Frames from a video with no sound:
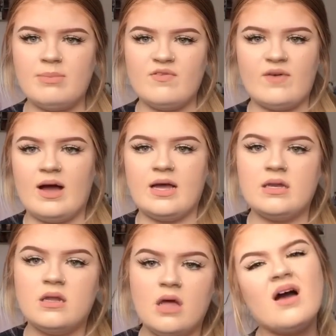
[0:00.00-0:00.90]
fine.
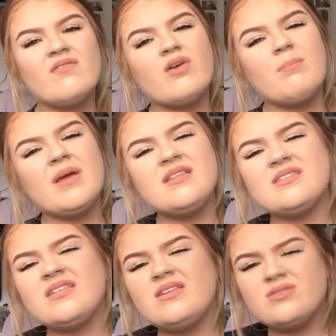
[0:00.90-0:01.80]
I've got pins and
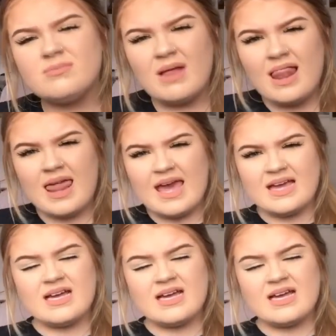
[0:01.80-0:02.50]
needles in my leg.